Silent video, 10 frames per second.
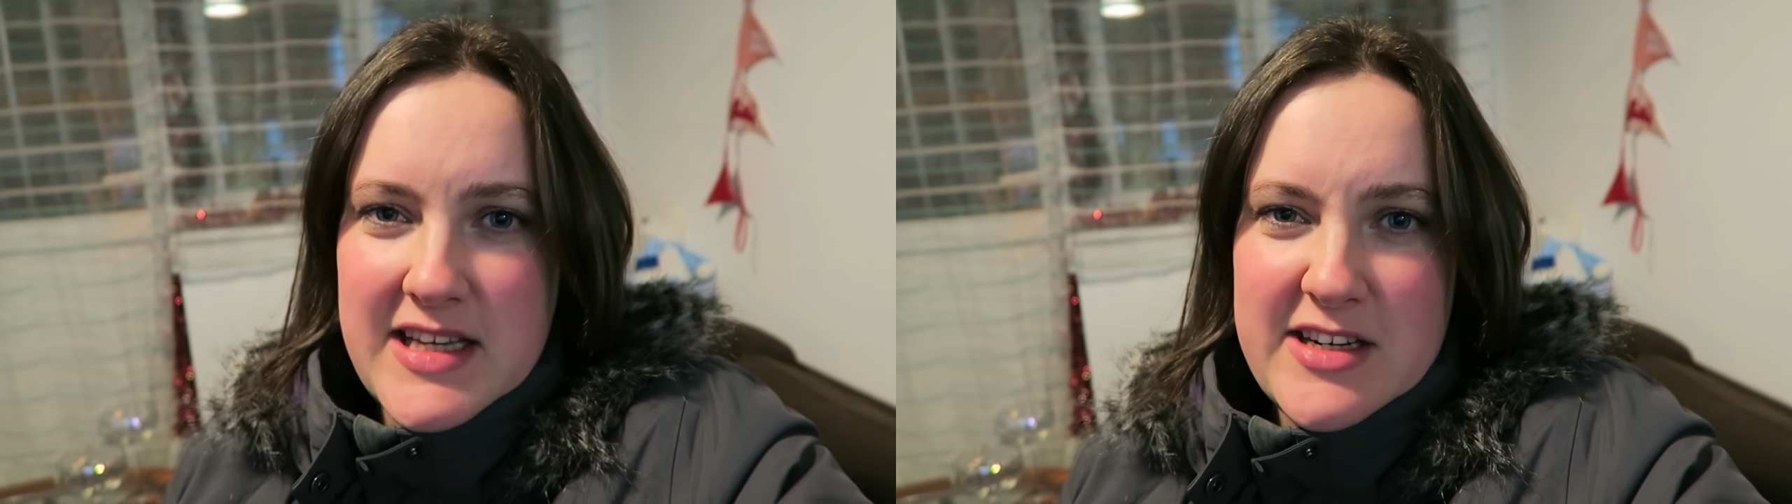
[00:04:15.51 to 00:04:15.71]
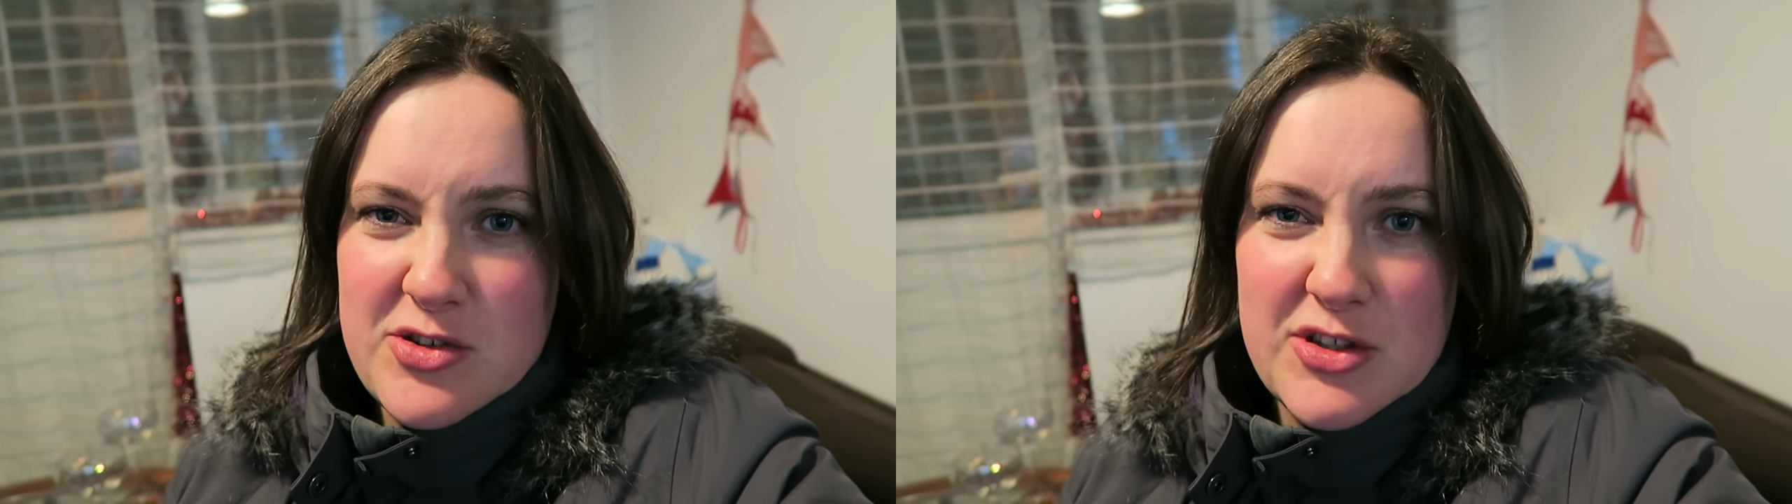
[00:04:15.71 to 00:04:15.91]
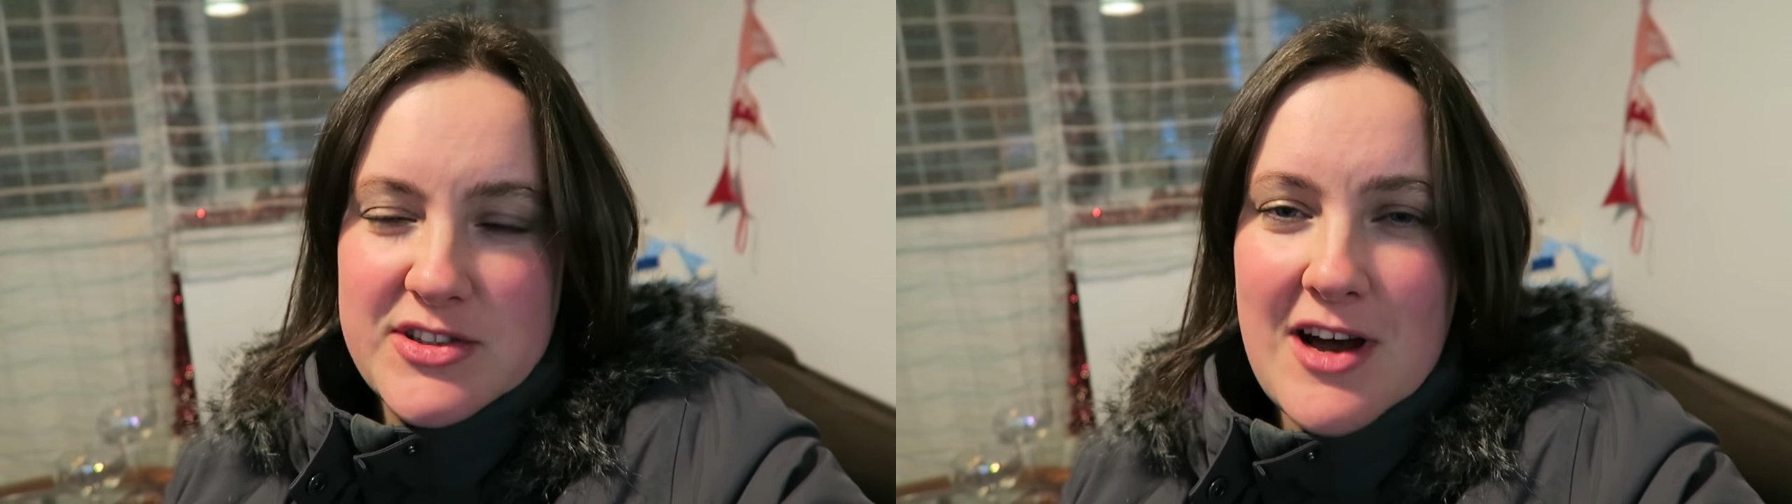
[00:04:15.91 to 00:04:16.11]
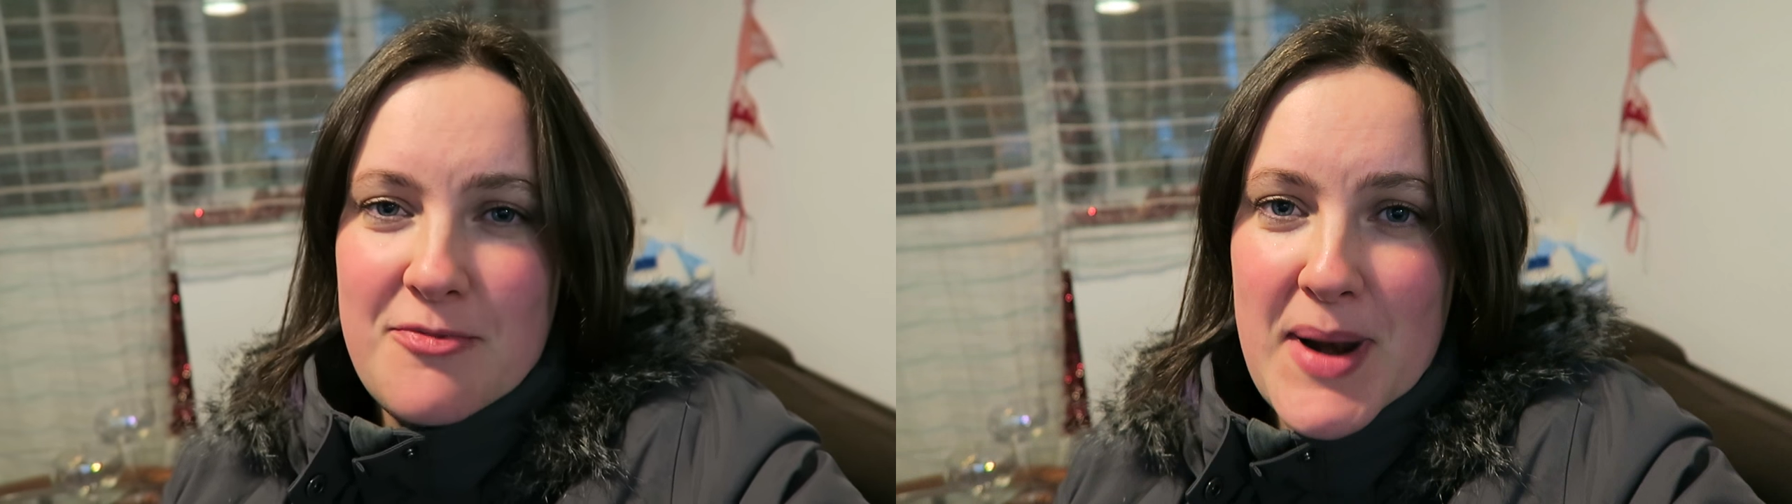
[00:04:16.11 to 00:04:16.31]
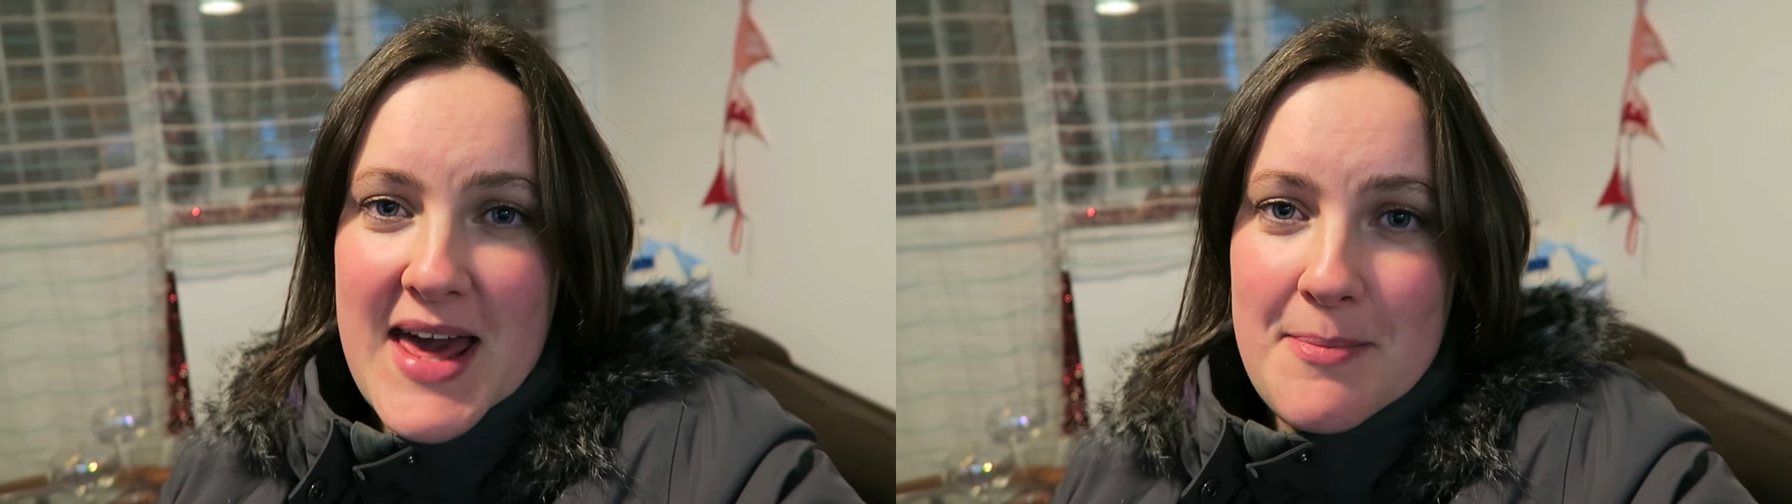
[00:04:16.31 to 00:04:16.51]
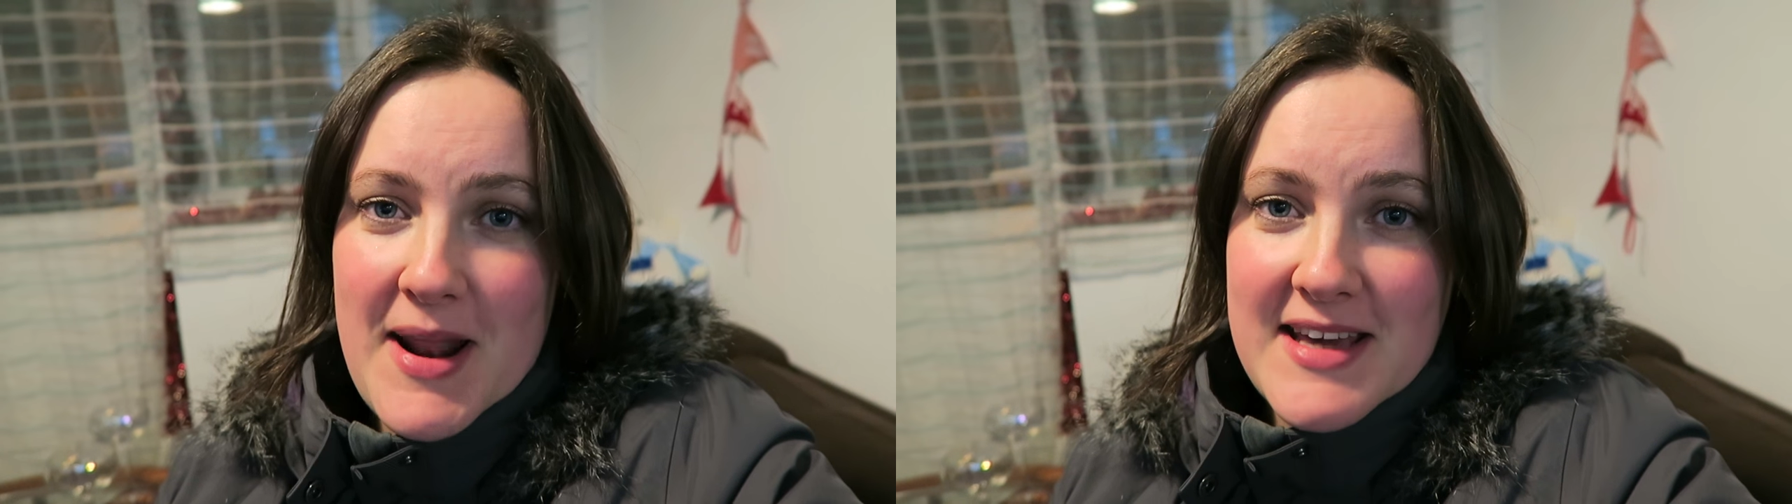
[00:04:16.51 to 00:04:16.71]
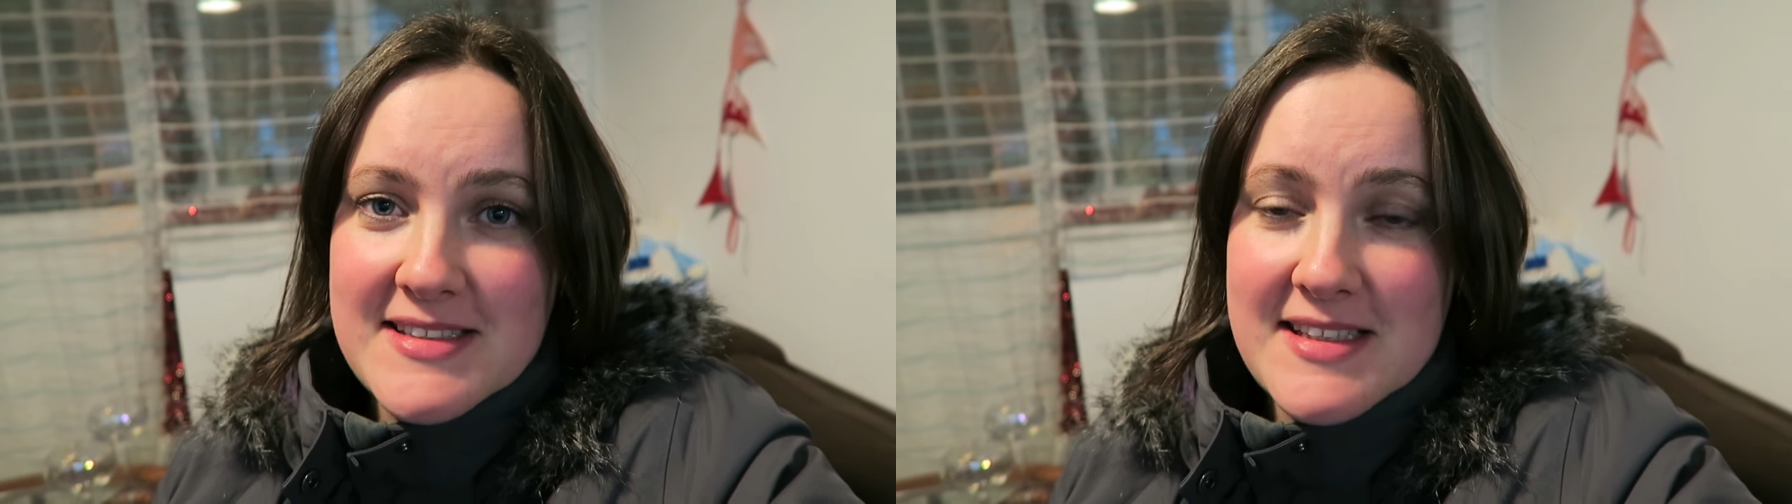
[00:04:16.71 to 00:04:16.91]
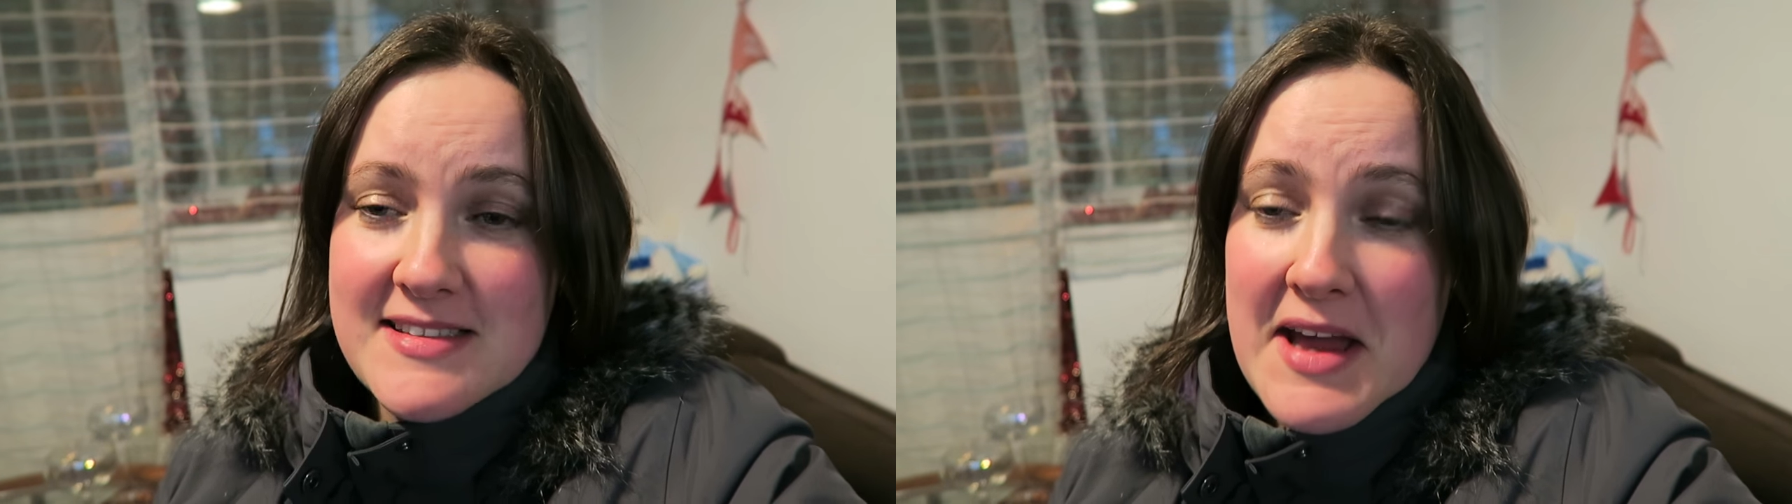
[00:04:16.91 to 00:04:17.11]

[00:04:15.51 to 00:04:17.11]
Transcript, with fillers: indoor soft play places.